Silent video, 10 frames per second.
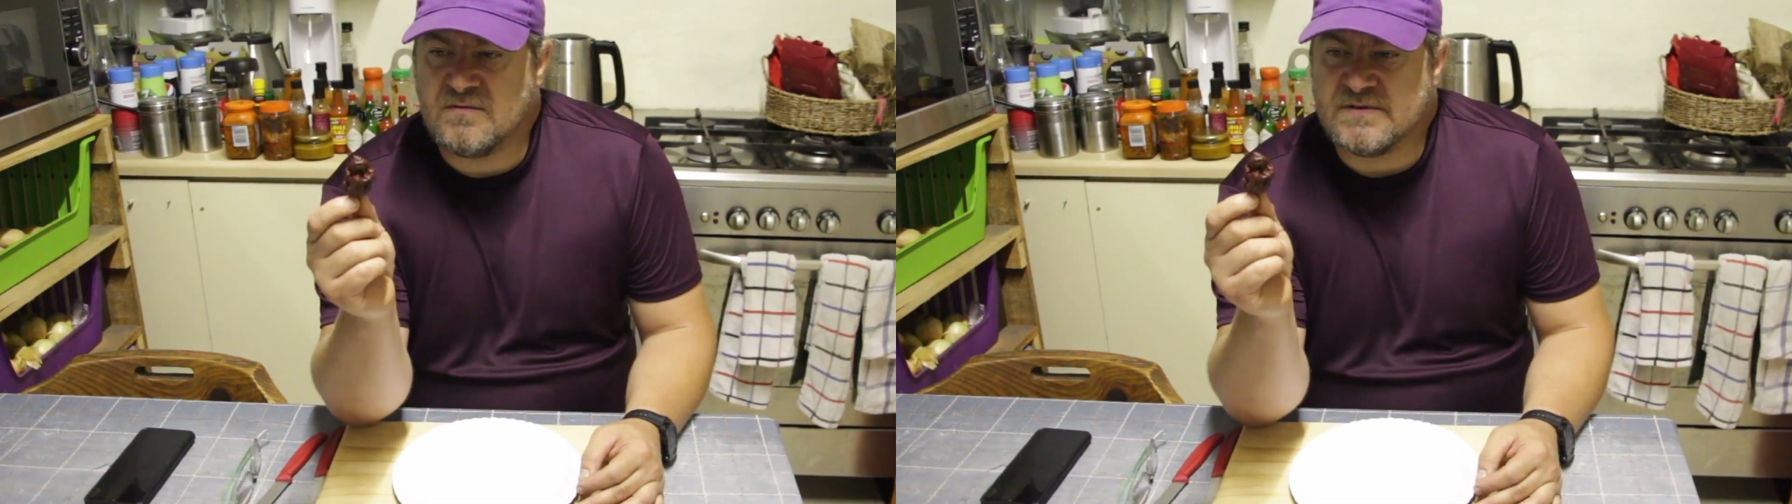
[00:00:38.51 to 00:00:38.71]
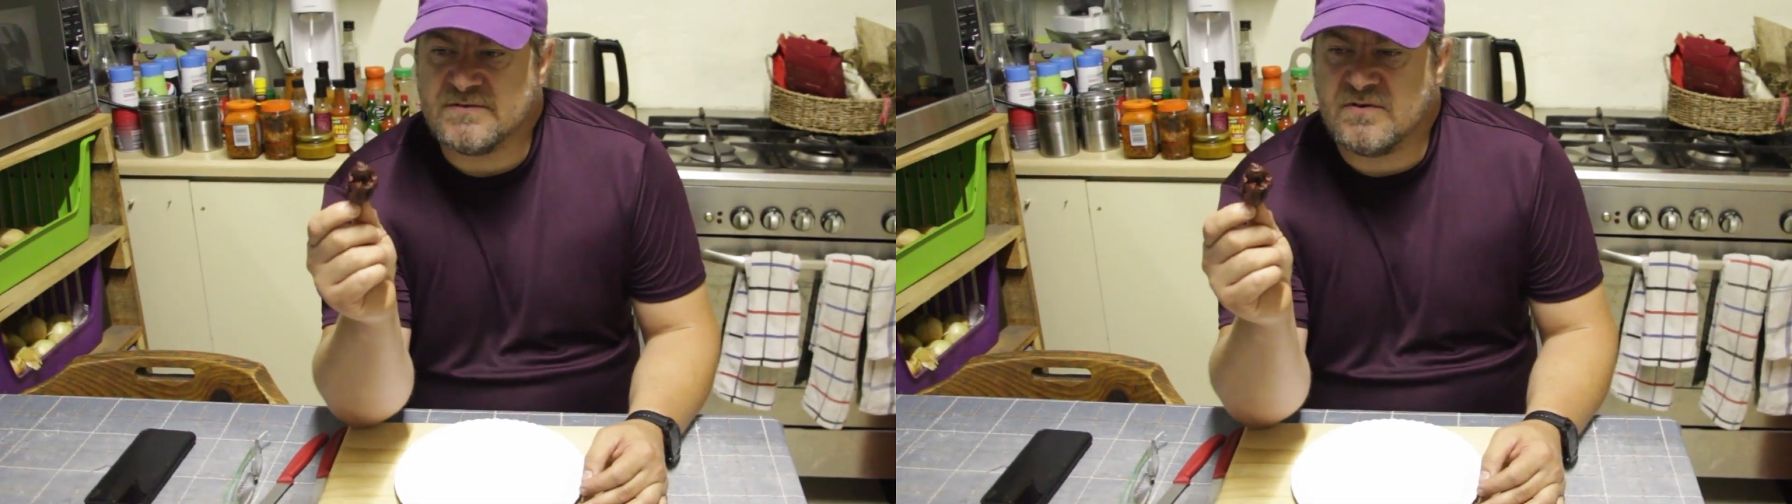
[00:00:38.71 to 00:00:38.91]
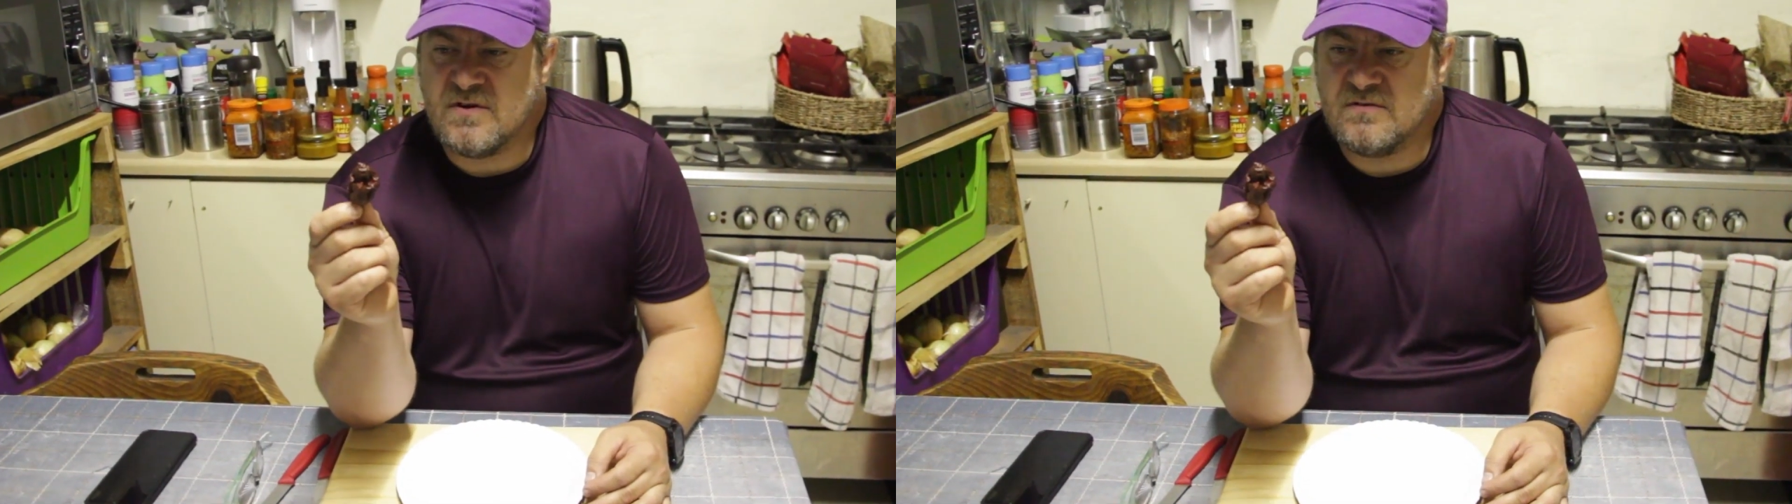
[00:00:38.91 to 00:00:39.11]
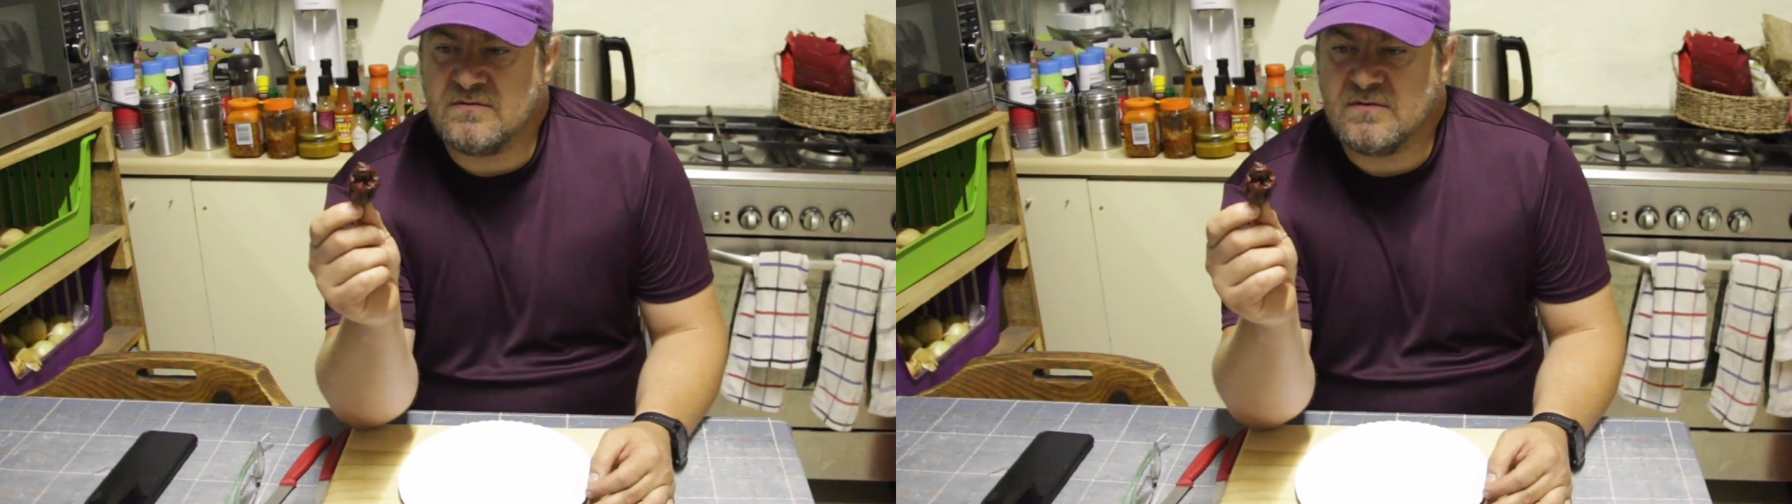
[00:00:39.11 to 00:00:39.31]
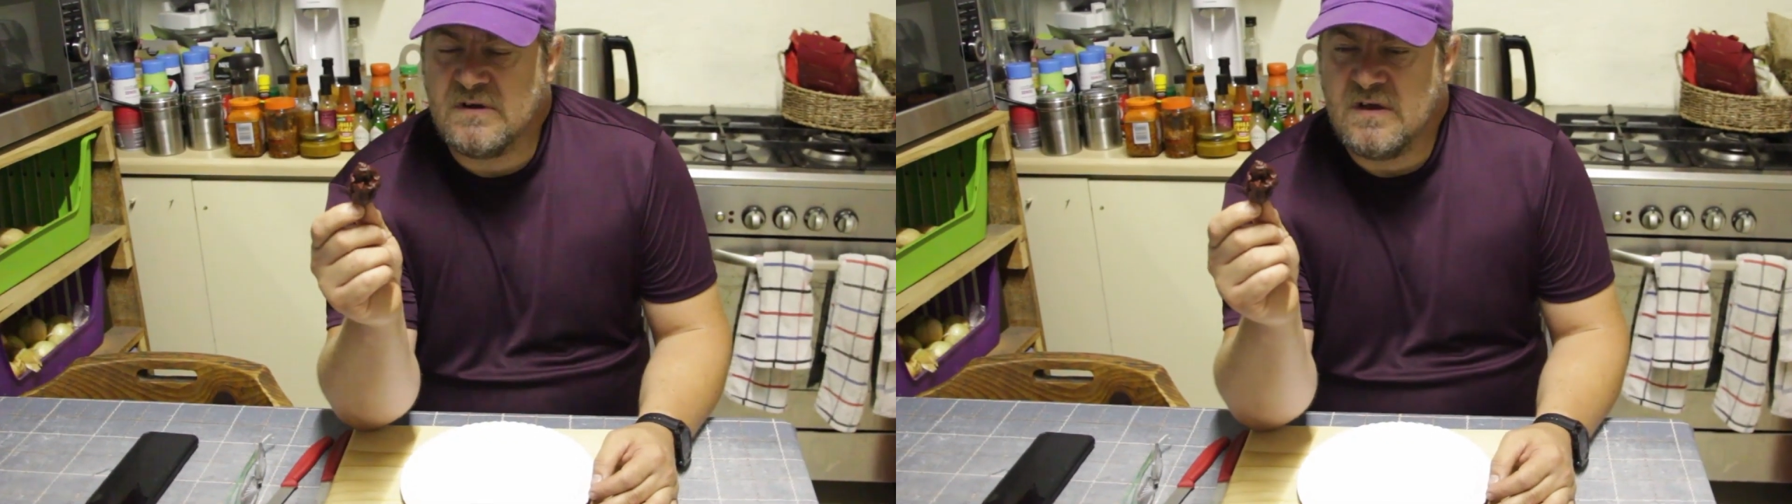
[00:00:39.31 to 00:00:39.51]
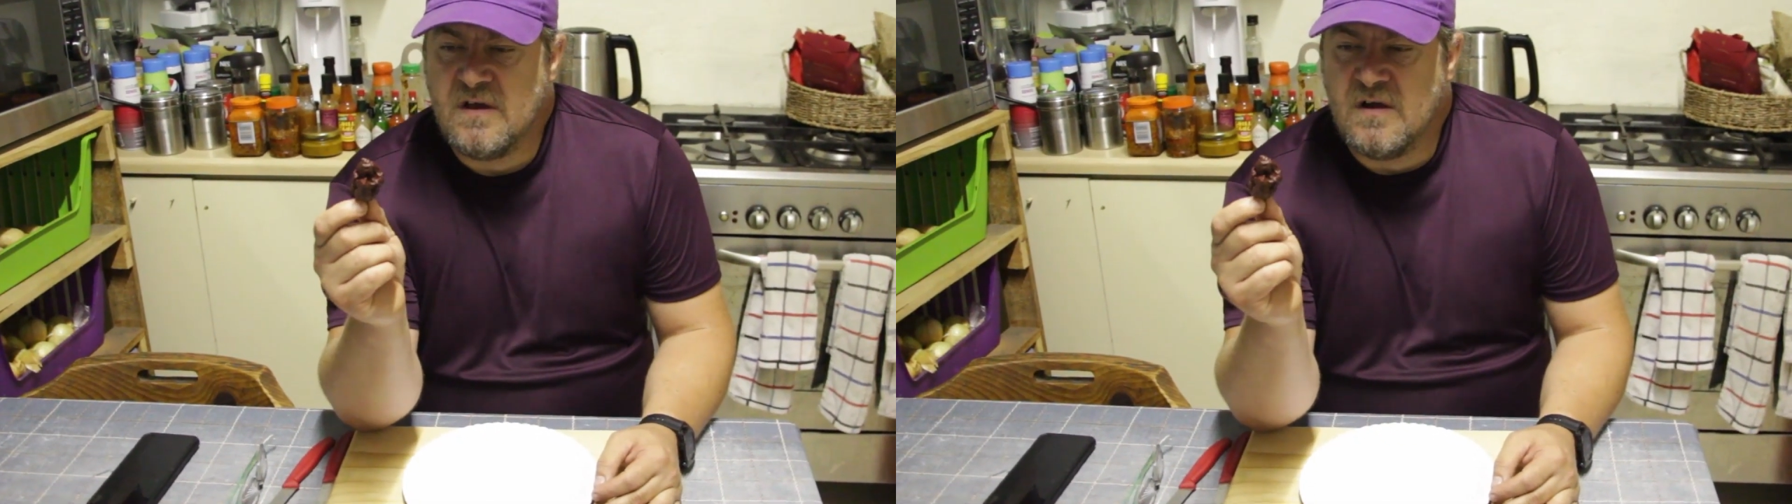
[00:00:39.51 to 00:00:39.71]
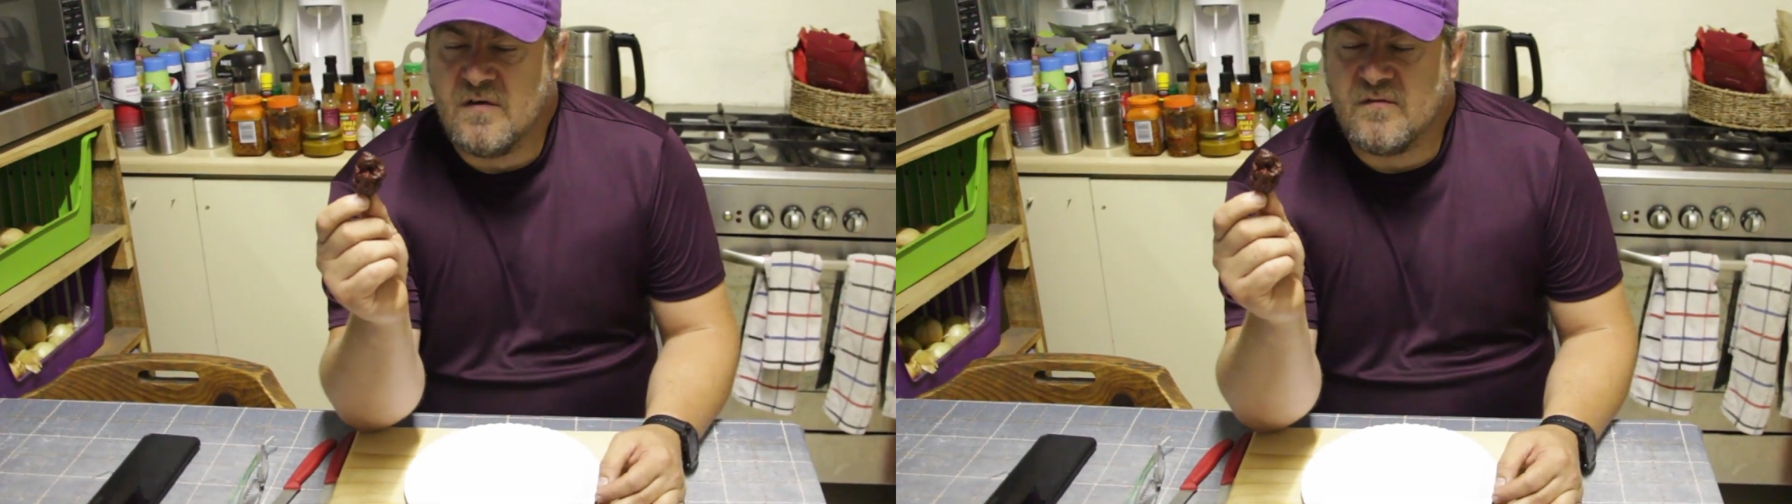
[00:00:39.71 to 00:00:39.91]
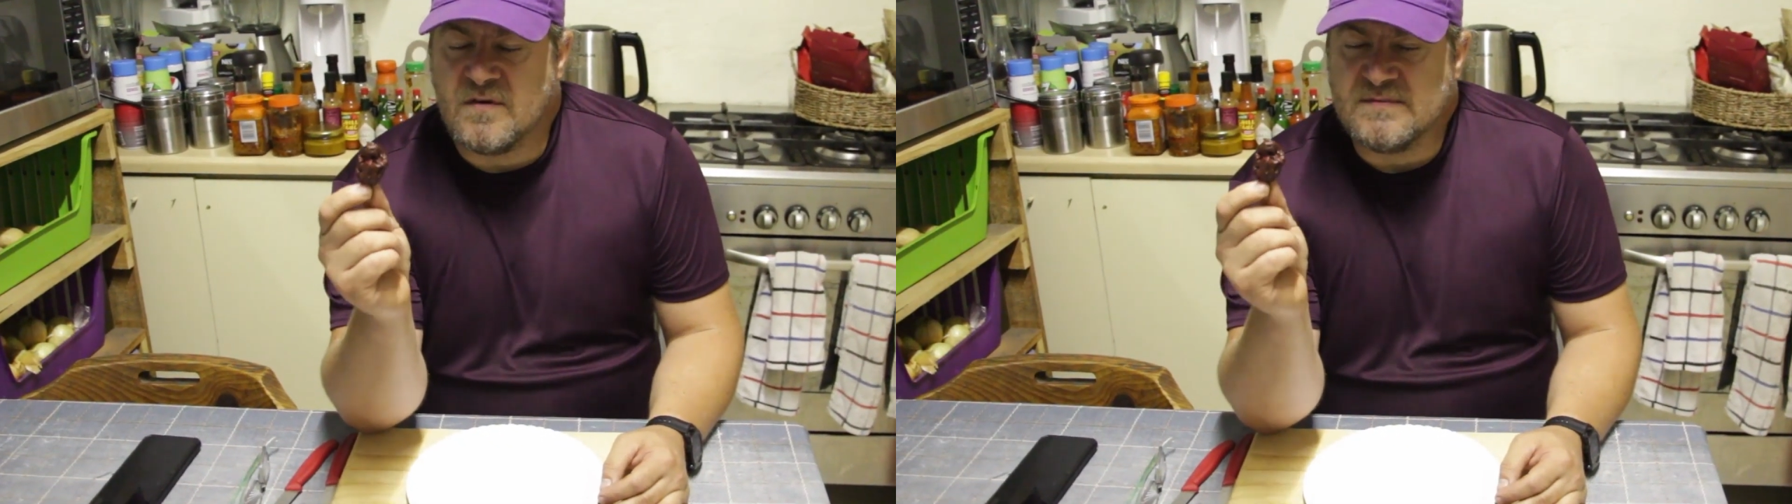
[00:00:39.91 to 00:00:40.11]
was grown
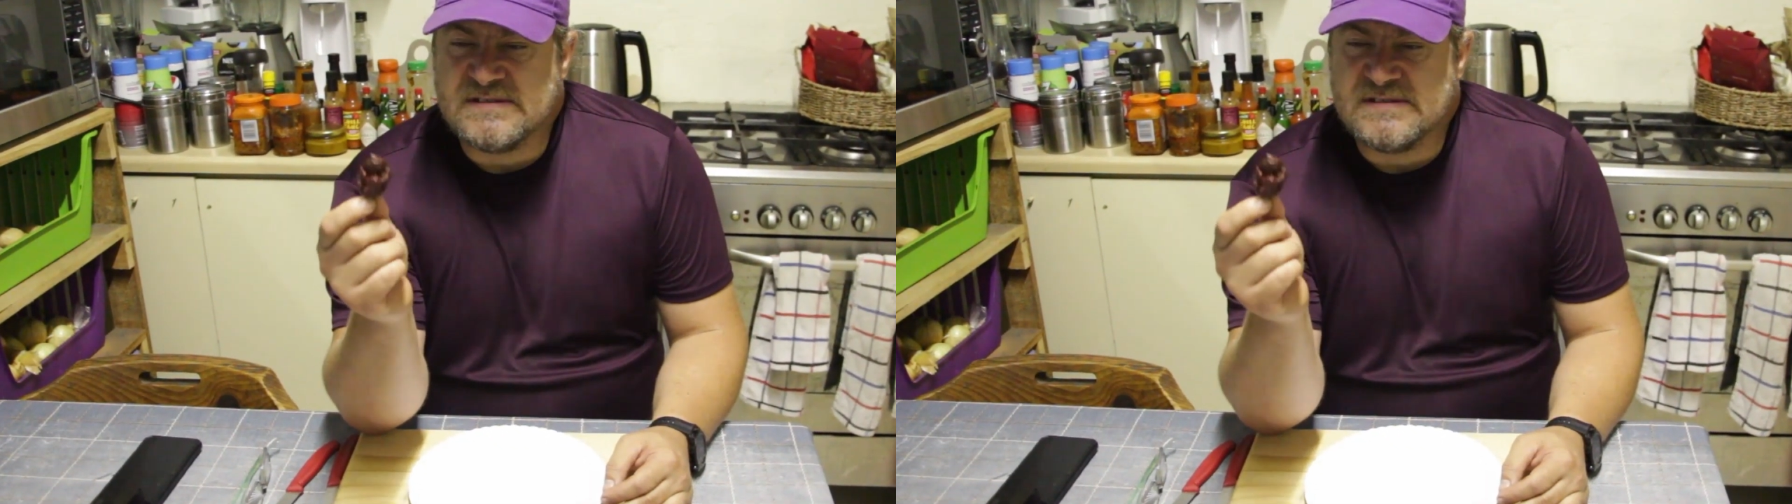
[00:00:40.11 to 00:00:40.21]
from